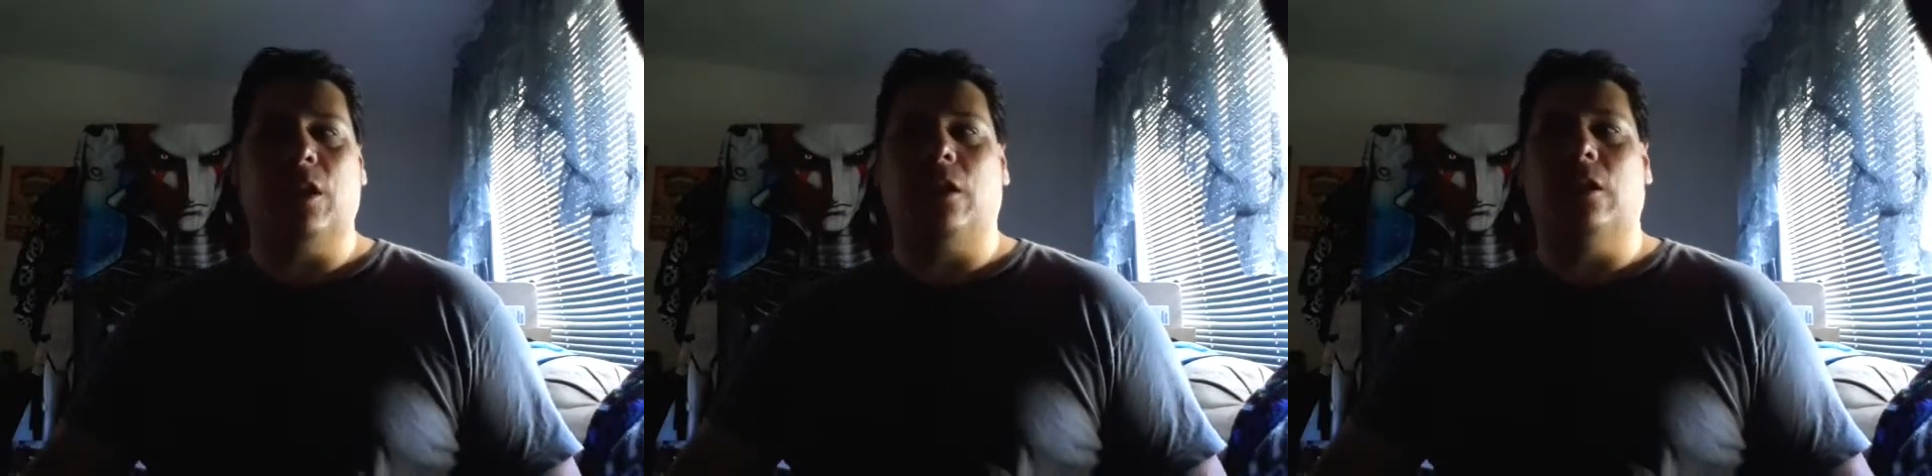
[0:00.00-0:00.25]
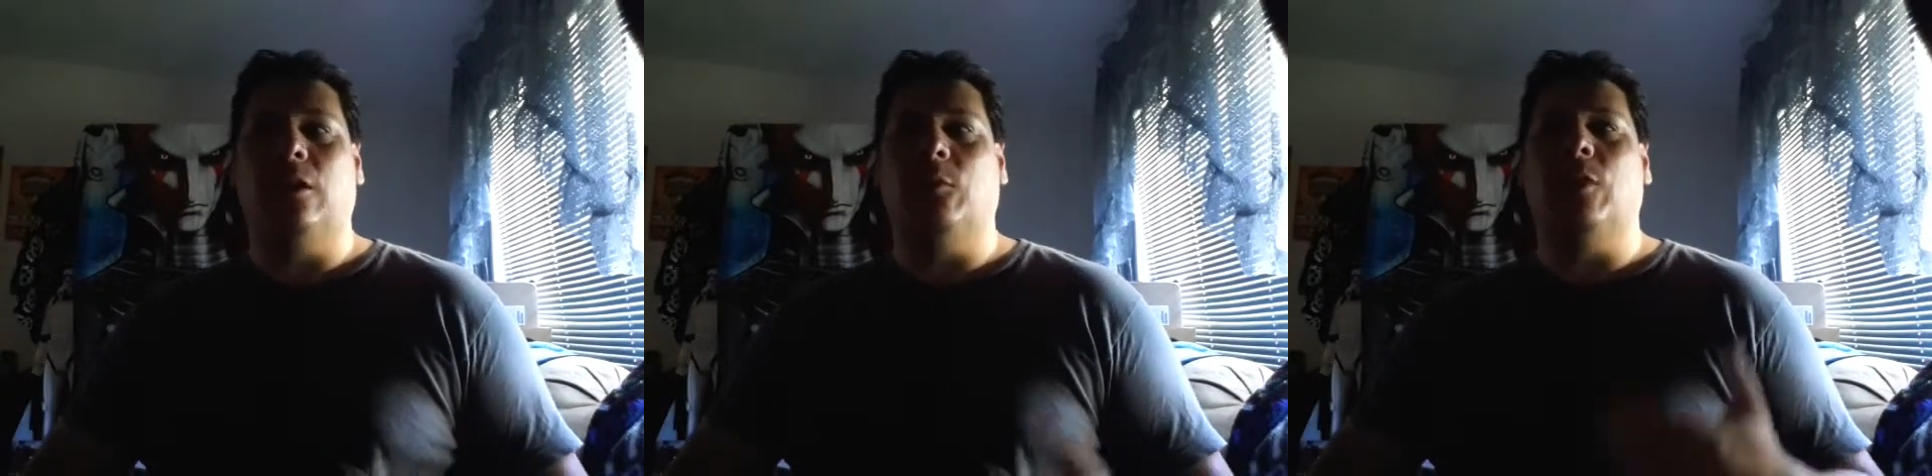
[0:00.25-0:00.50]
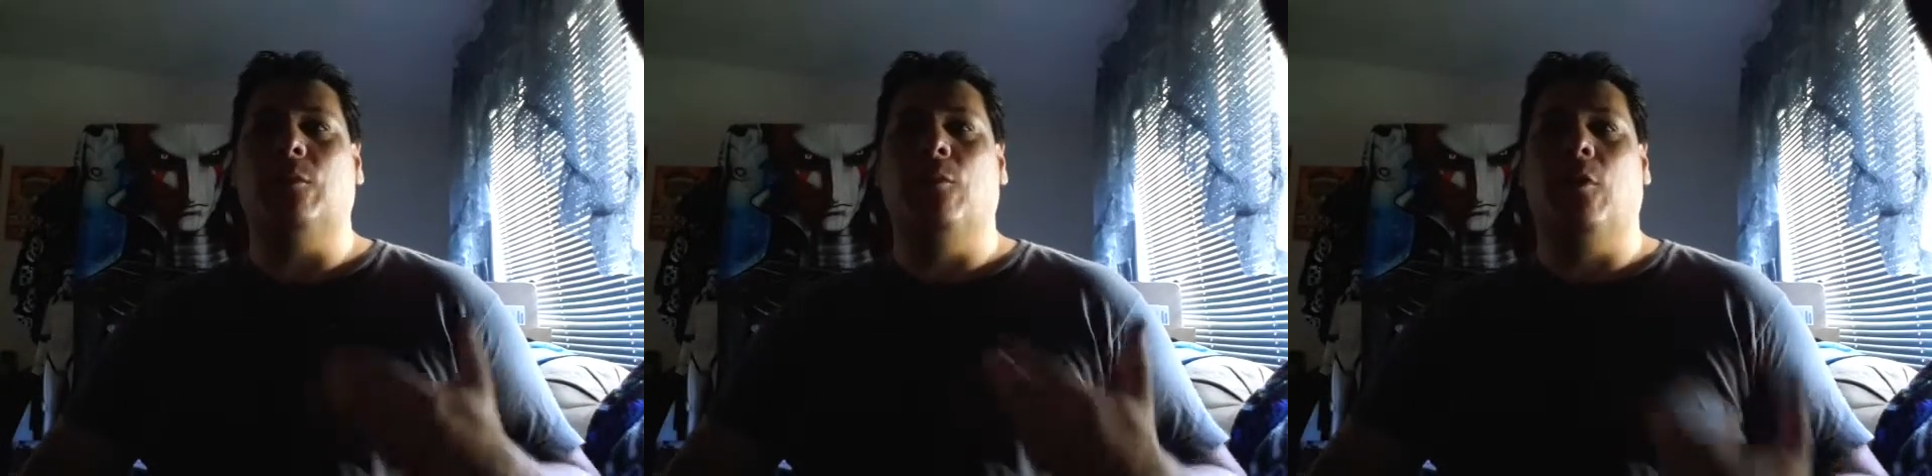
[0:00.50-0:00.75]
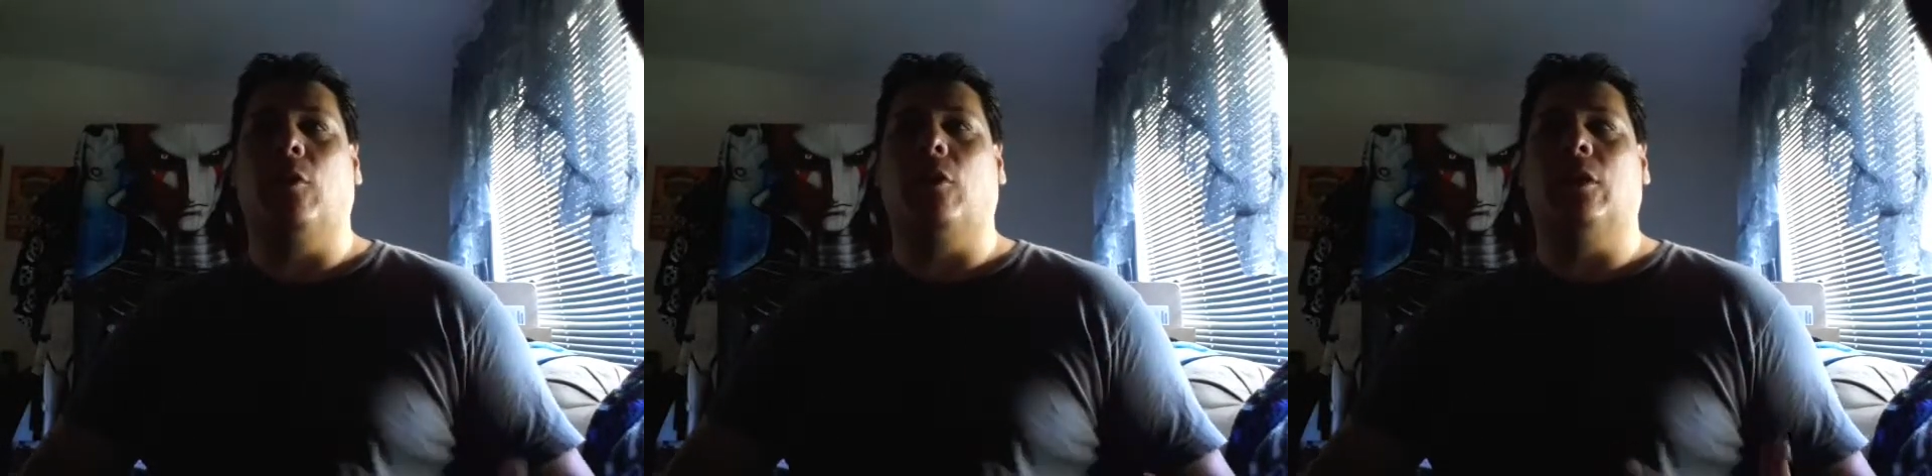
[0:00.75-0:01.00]
but a little bit
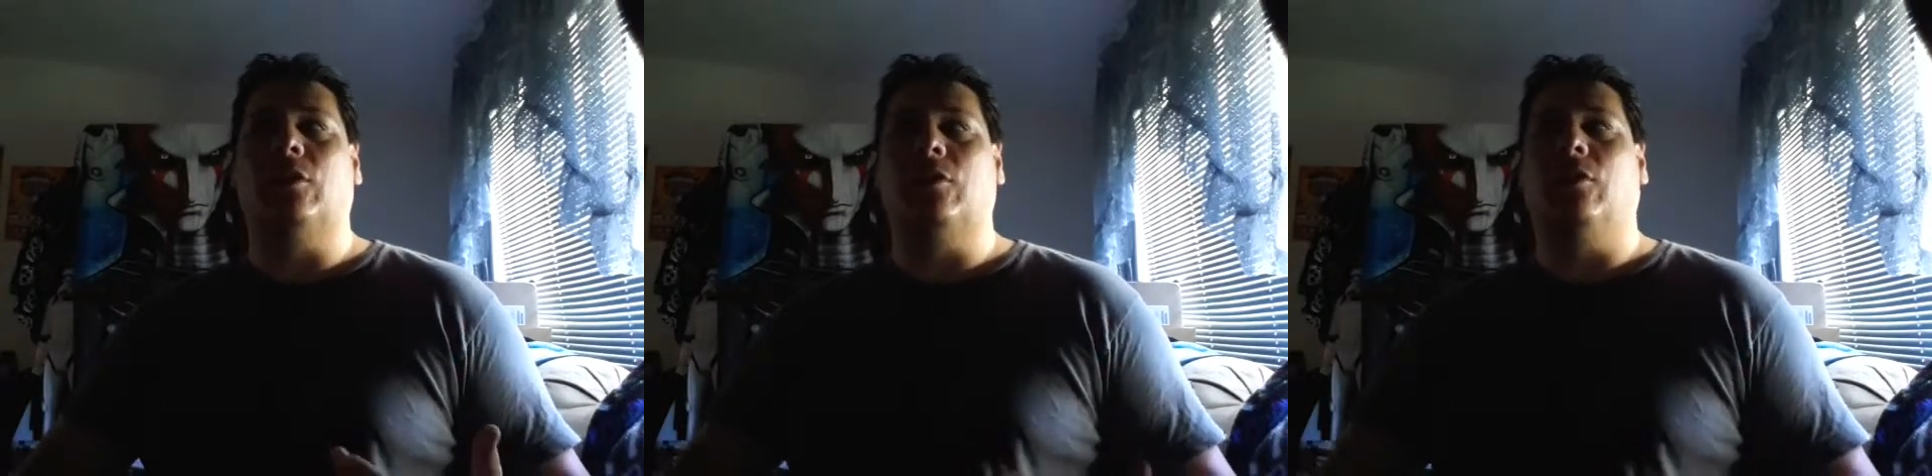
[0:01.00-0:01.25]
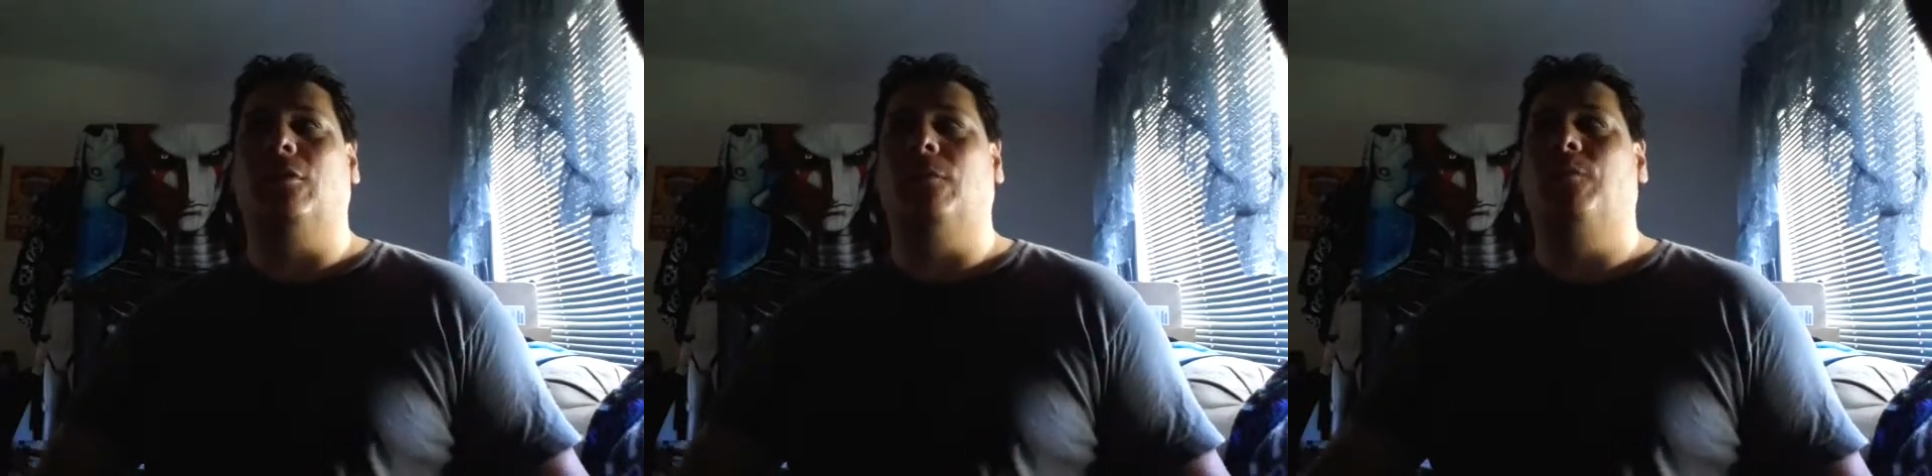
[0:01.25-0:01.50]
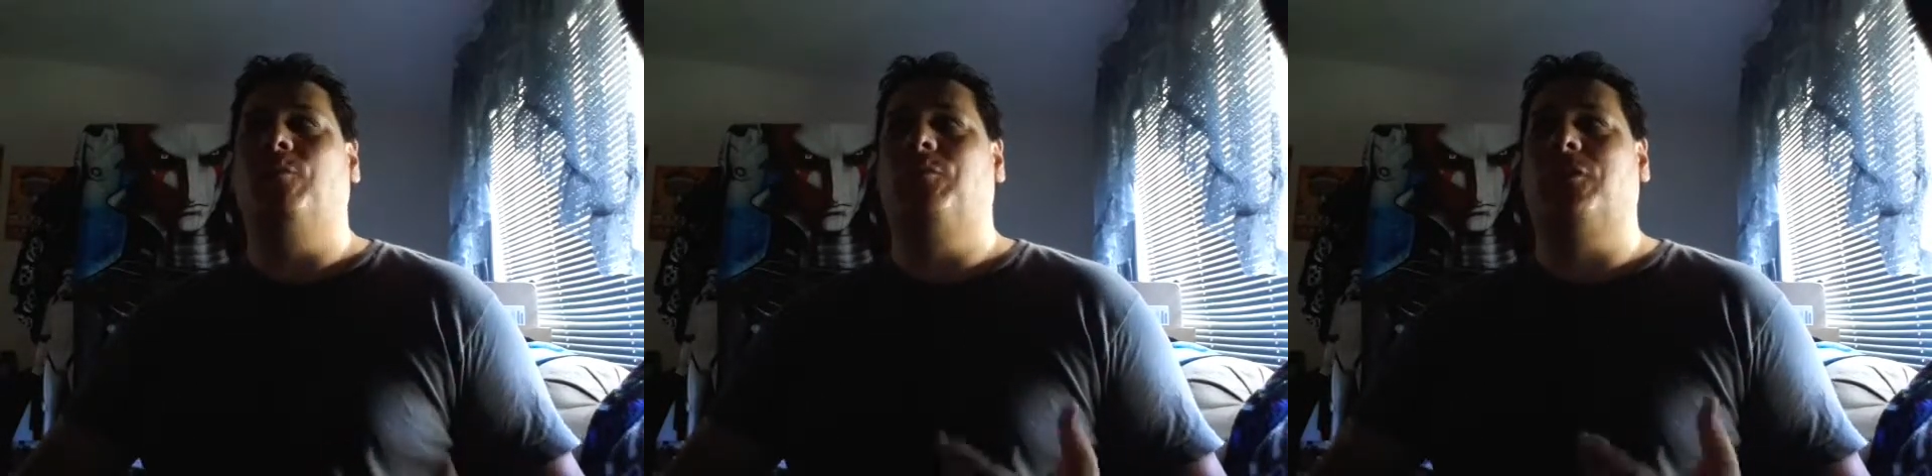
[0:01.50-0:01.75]
more adult,